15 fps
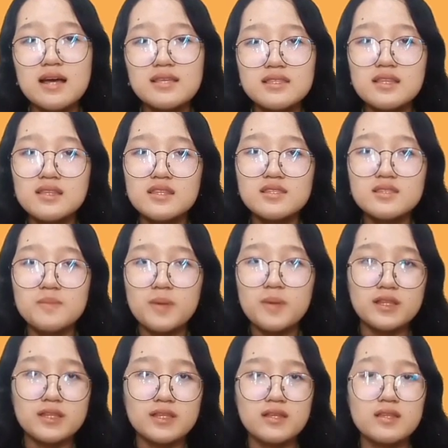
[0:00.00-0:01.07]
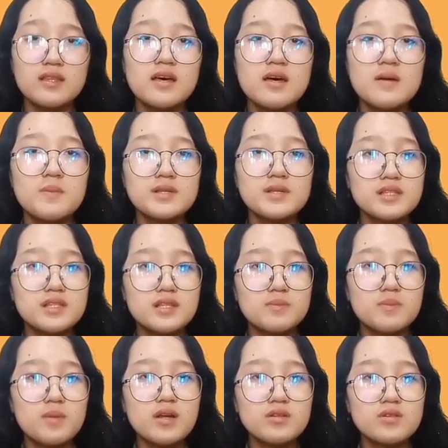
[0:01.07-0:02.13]
As anticipated, President
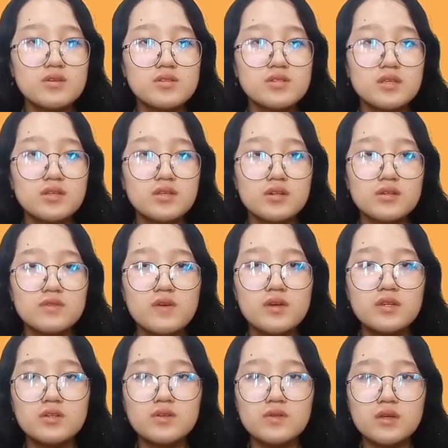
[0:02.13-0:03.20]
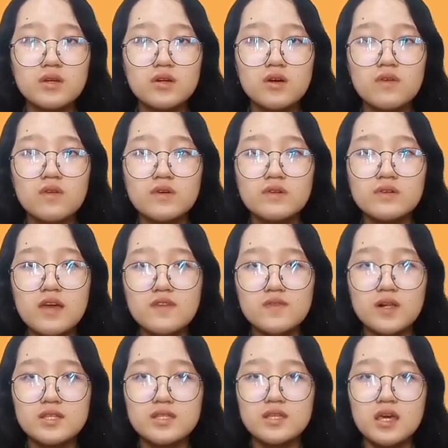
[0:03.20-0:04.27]
Marcos secured victory over
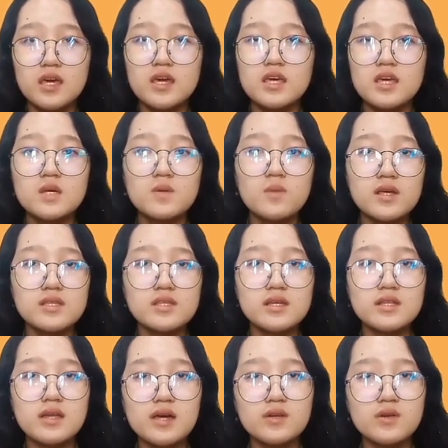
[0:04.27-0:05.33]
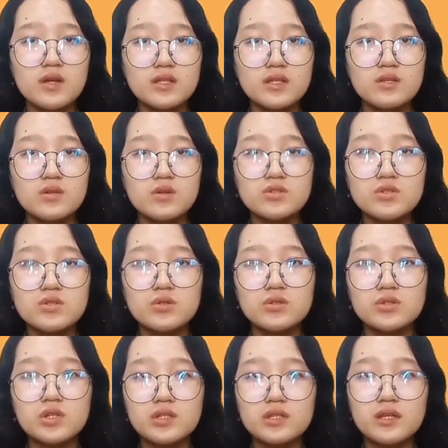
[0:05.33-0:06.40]
rivals. He was inaugurated on June
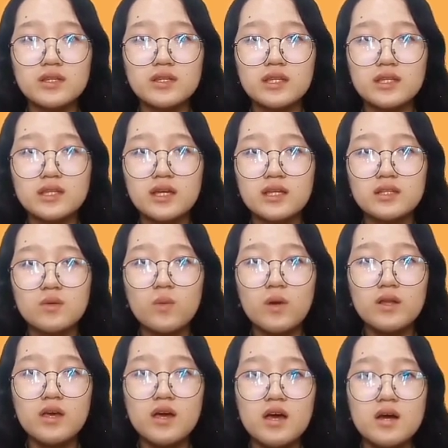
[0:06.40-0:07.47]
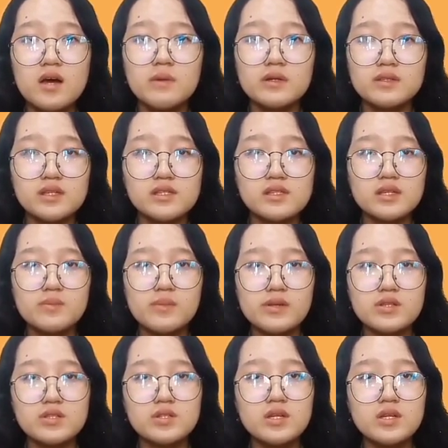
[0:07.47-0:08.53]
30, 1981, but his
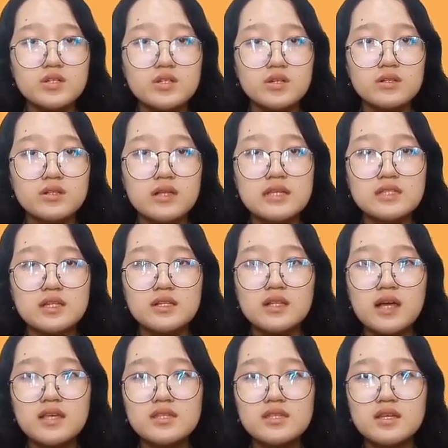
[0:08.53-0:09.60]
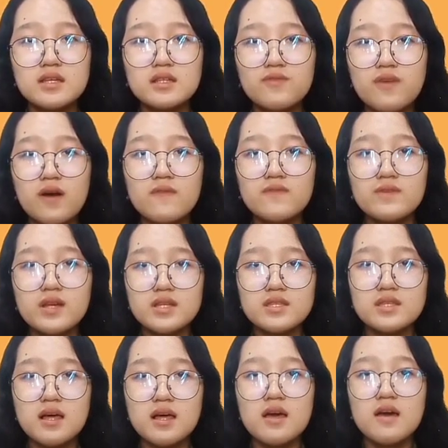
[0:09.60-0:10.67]
administration lasted less than 5 years,
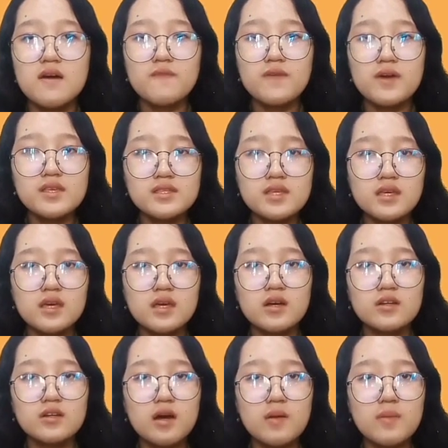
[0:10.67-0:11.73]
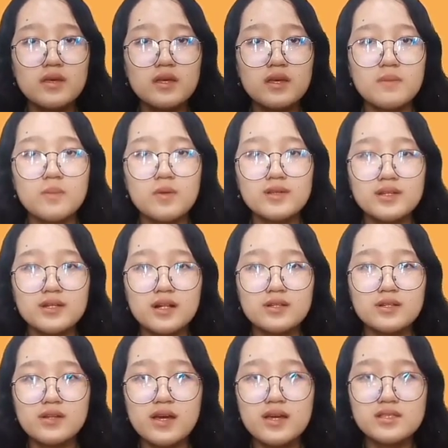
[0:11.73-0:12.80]
facing economic and political
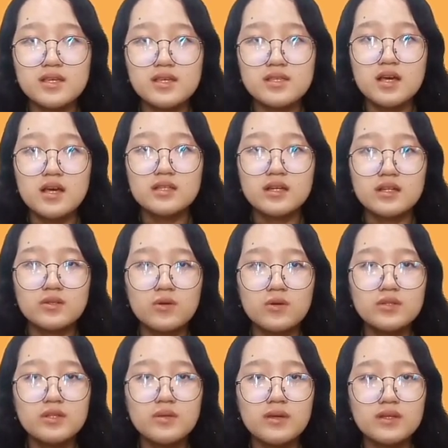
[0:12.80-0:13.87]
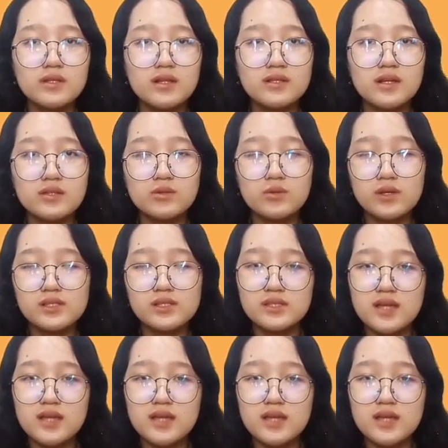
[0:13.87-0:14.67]
crises that ultimately led to its